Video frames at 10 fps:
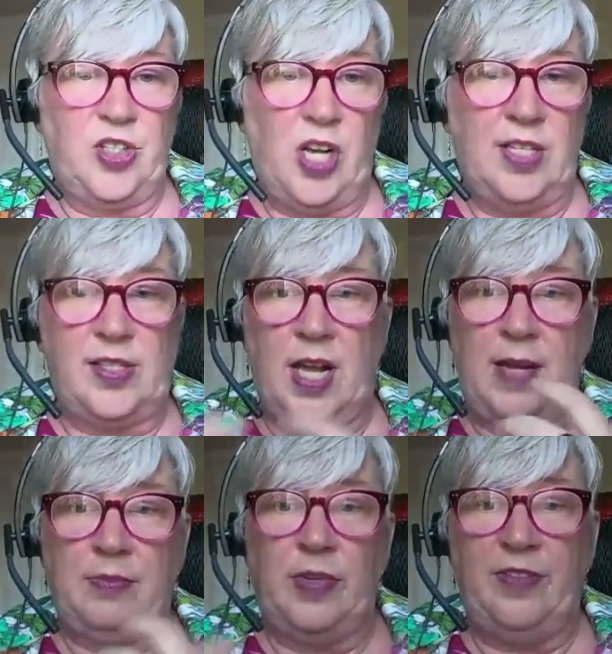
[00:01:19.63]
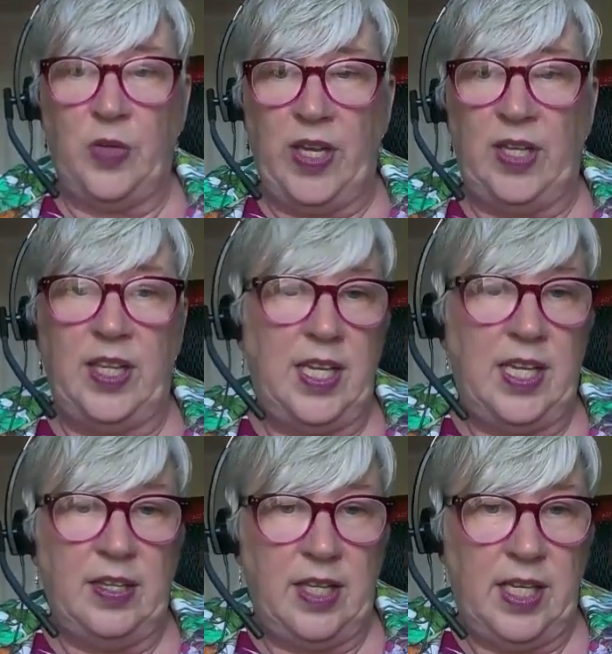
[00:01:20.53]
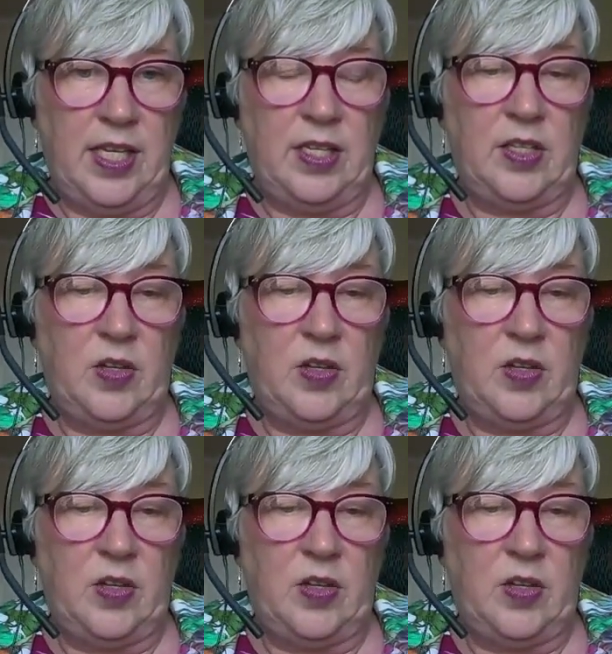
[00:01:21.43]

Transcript: Johns, um, reviewing the the